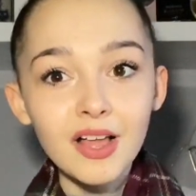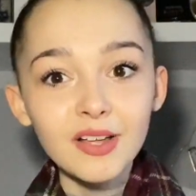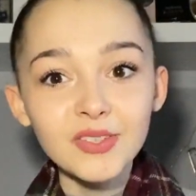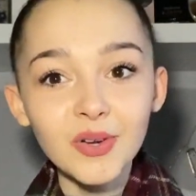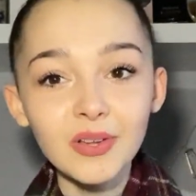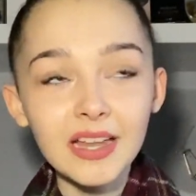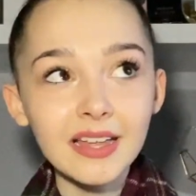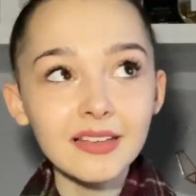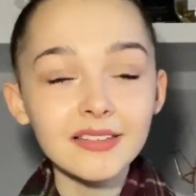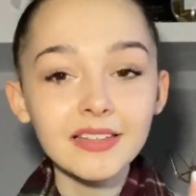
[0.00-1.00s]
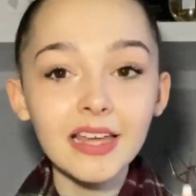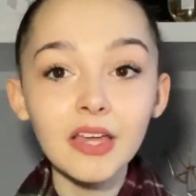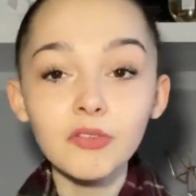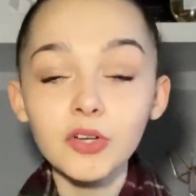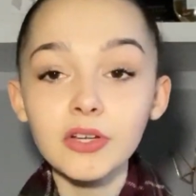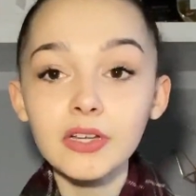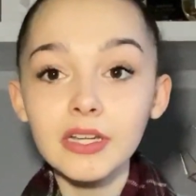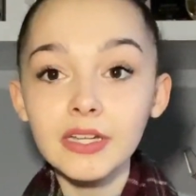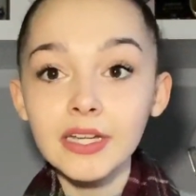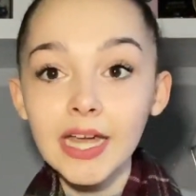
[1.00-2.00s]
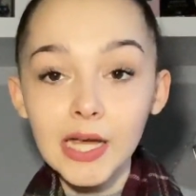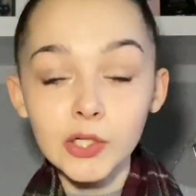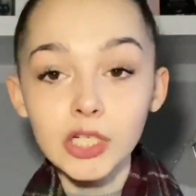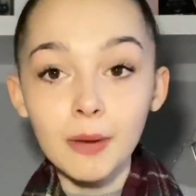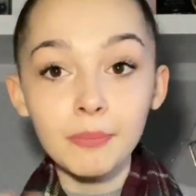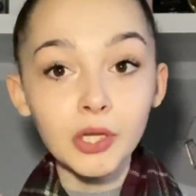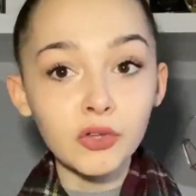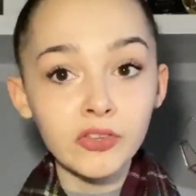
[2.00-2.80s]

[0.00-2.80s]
So like say if you're eating Halo Top but you're